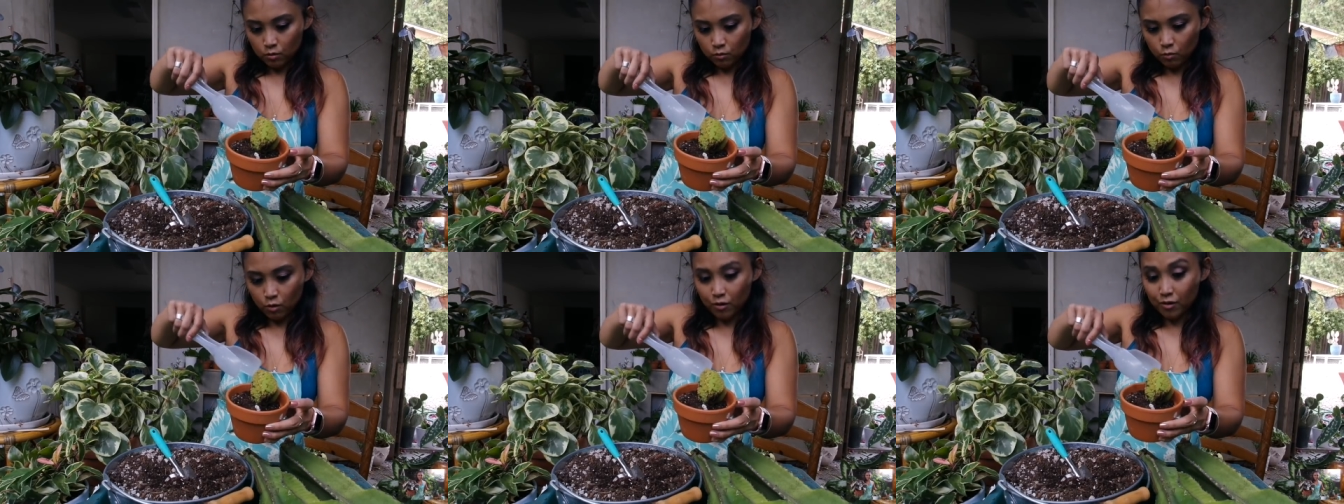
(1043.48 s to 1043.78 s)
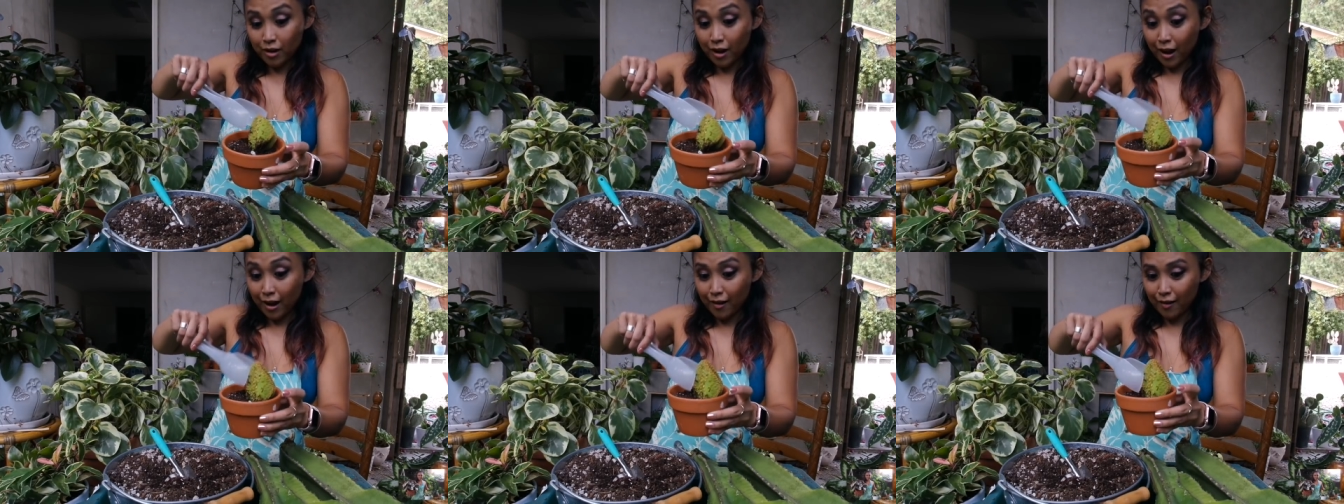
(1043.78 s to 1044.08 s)
Well,
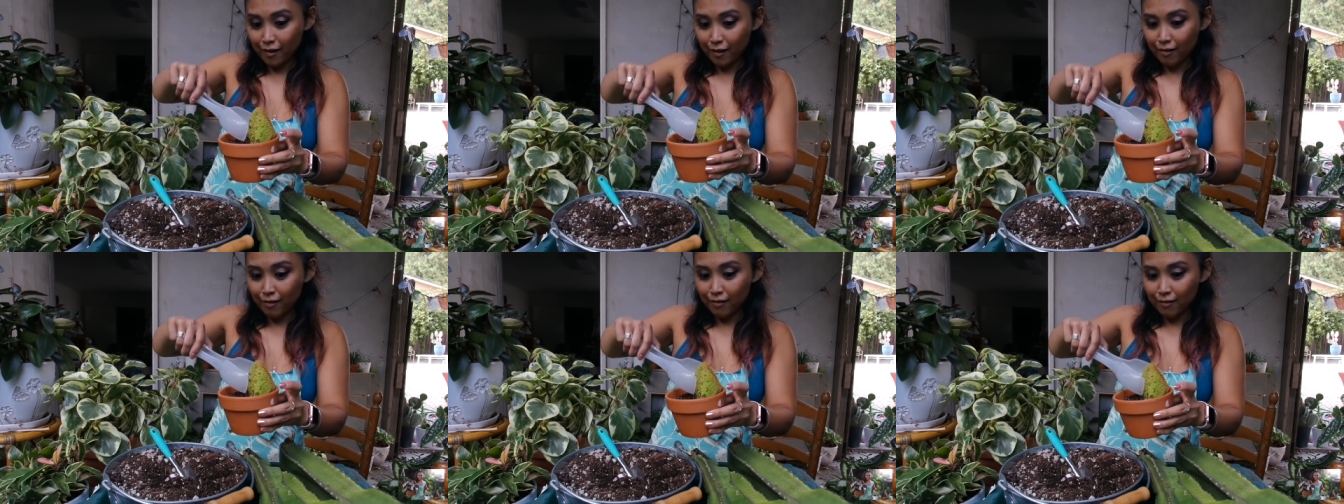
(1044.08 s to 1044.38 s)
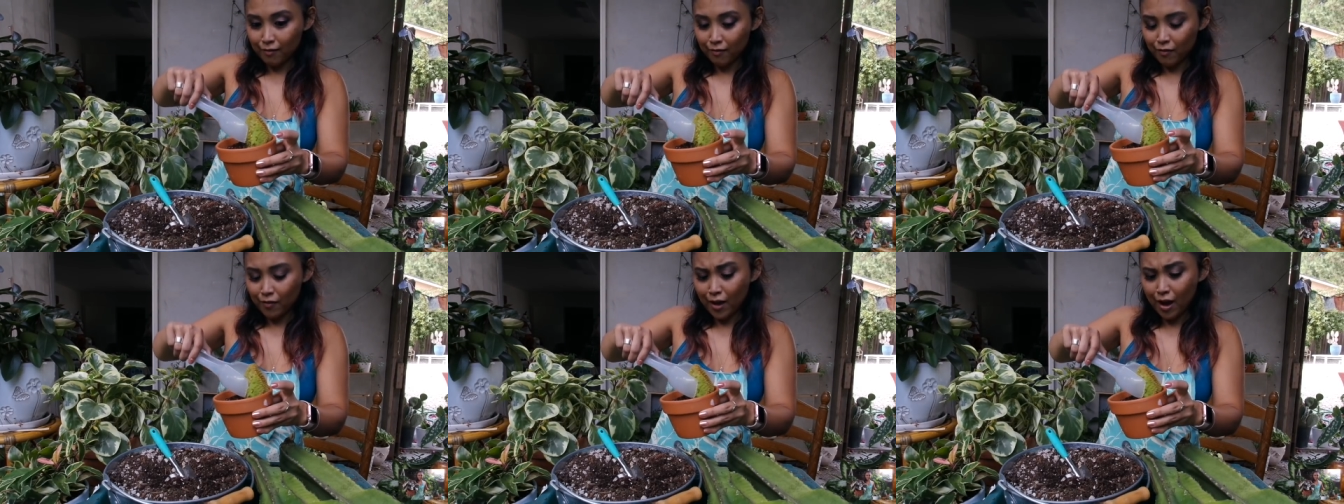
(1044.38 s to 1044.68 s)
not
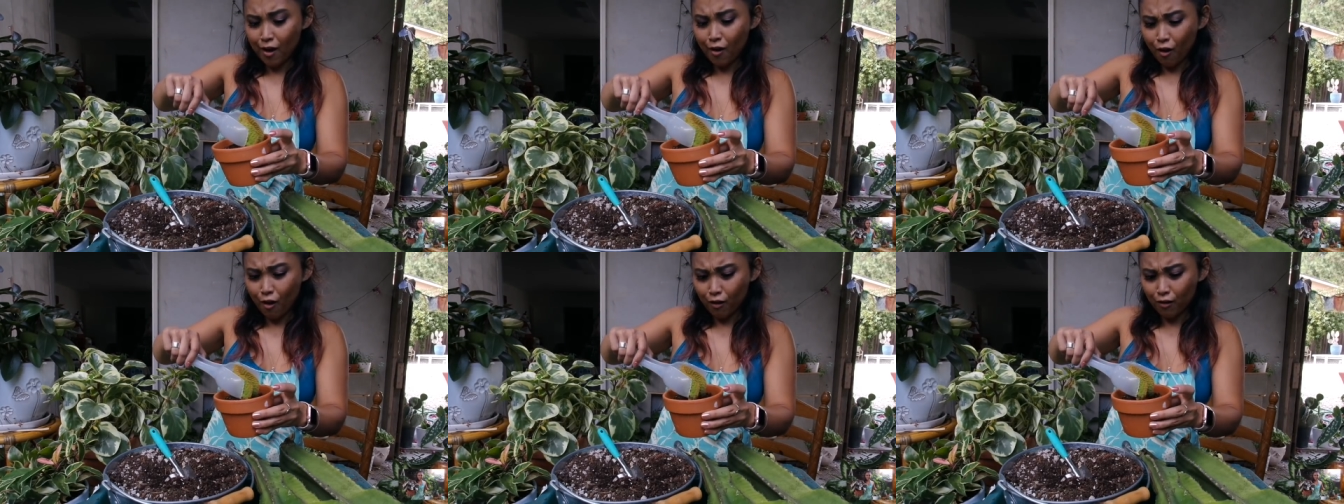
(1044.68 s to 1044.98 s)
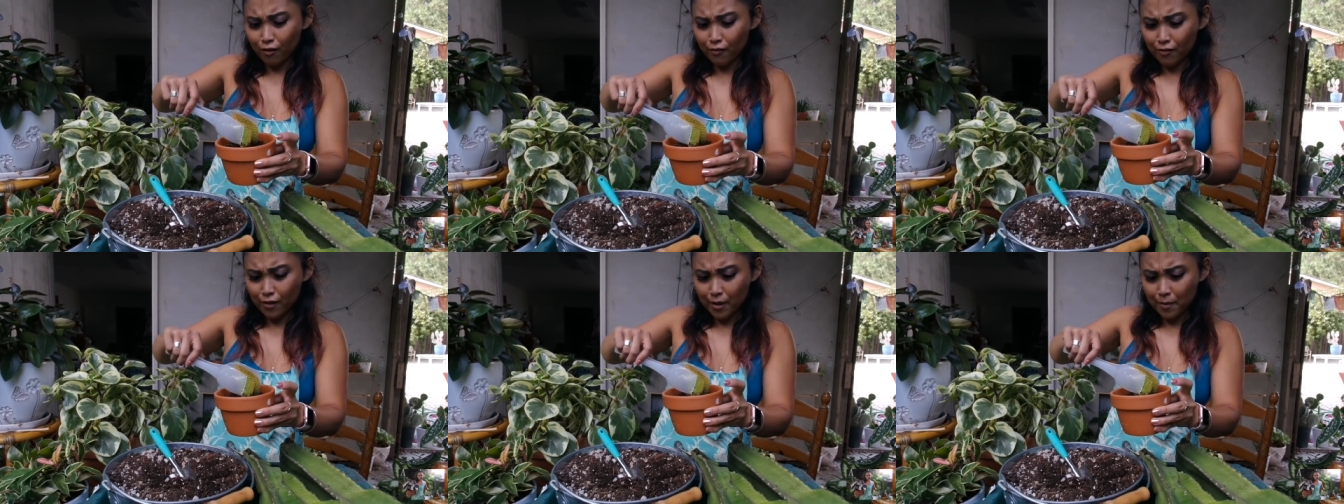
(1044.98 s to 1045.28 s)

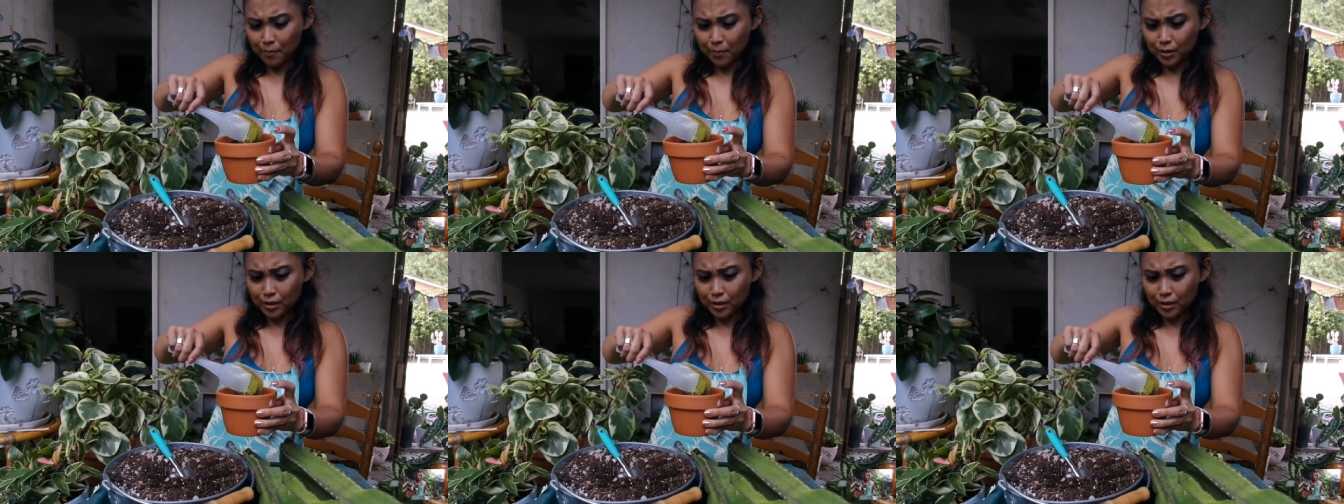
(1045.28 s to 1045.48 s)
all of them,